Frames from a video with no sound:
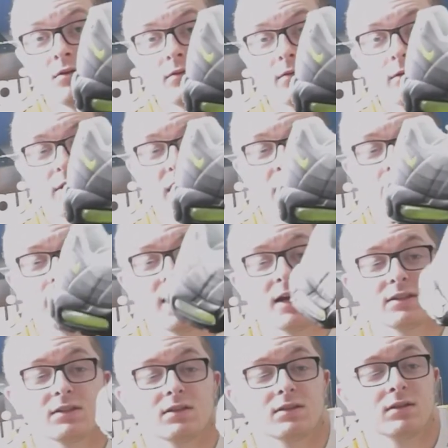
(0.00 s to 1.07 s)
for the Air
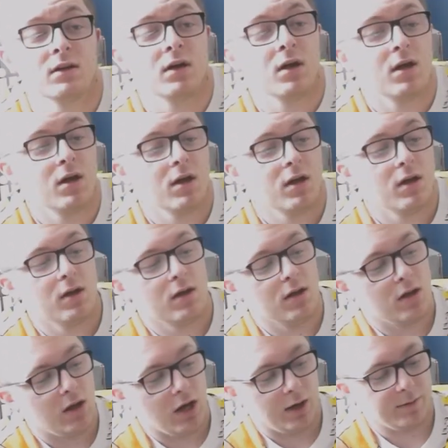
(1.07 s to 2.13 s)
Maxes.
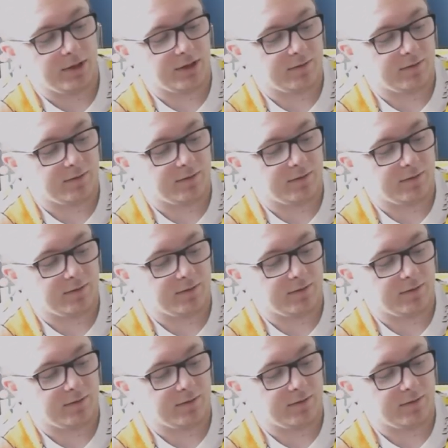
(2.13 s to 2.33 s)
I mean,